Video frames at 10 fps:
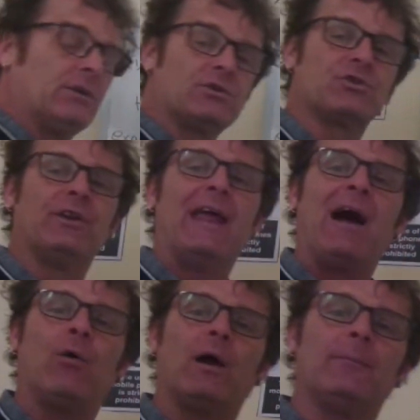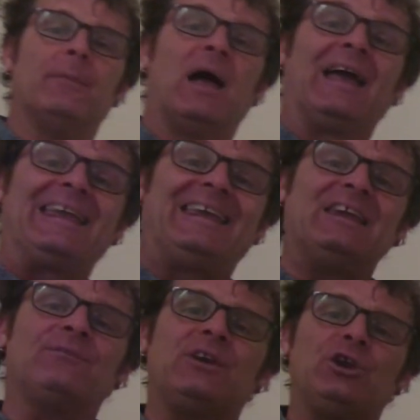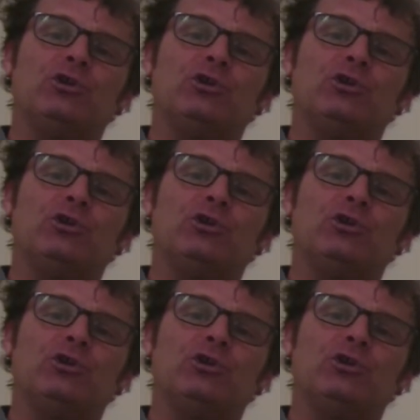So now I'm giving